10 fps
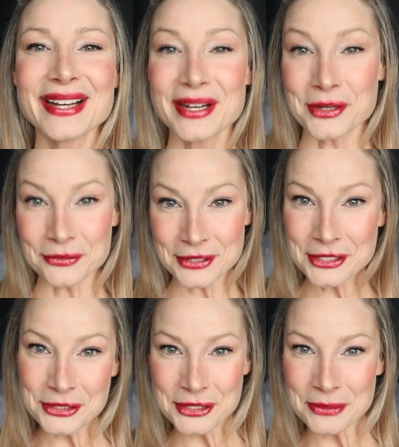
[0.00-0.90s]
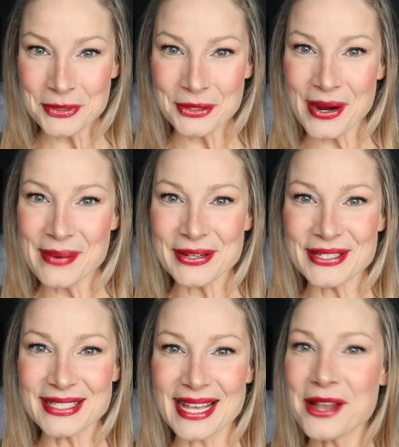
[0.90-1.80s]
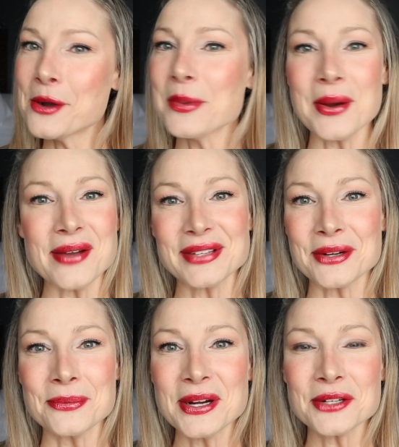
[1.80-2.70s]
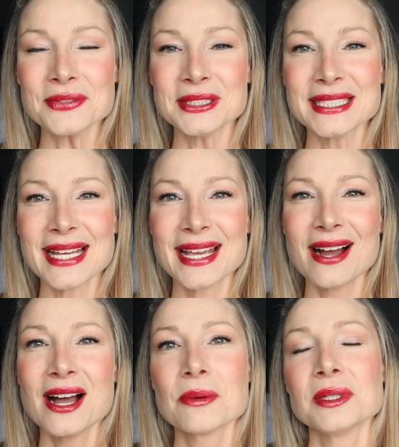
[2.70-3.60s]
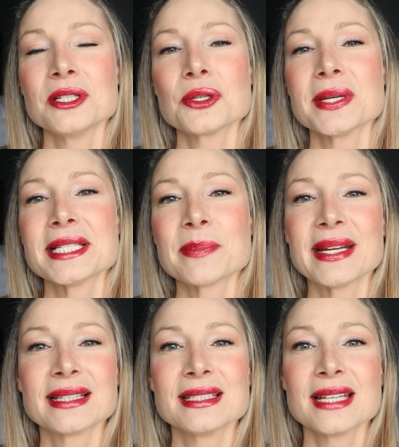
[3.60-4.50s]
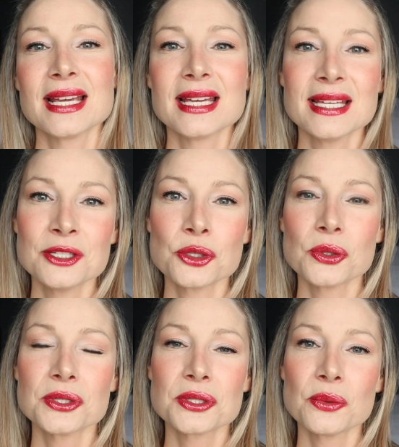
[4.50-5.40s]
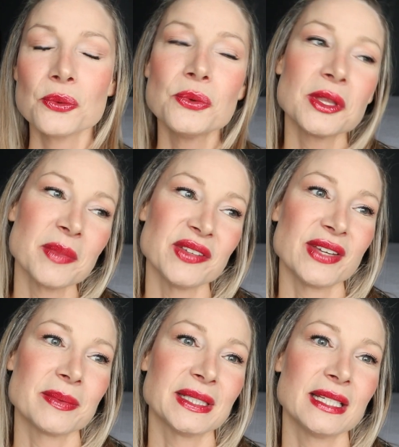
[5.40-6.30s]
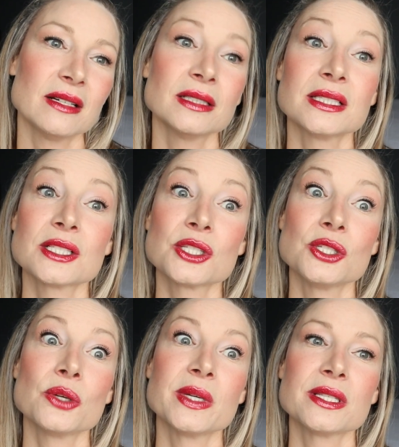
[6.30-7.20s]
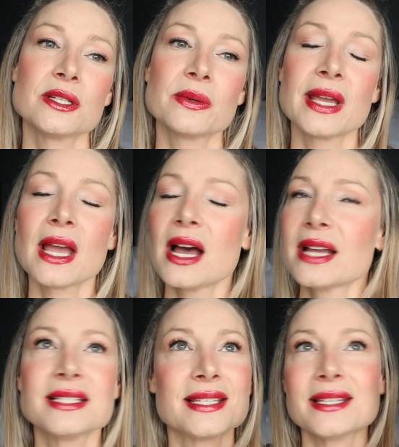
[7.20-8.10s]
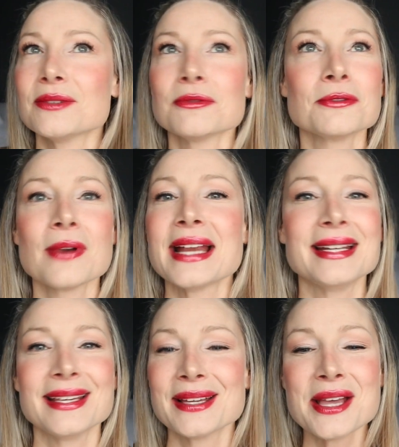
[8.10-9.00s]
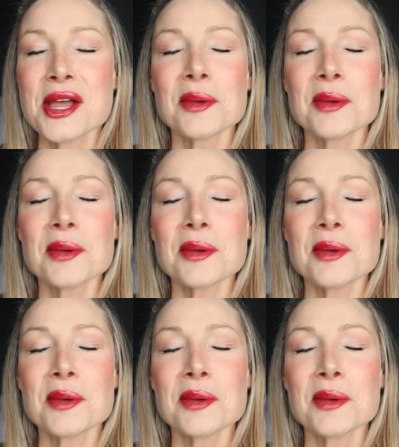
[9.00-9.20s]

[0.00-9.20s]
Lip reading: original subscribers. I hope you're having a wonderful day. I will enjoy spending the day indoors with my family on this snowy, icy, rainy,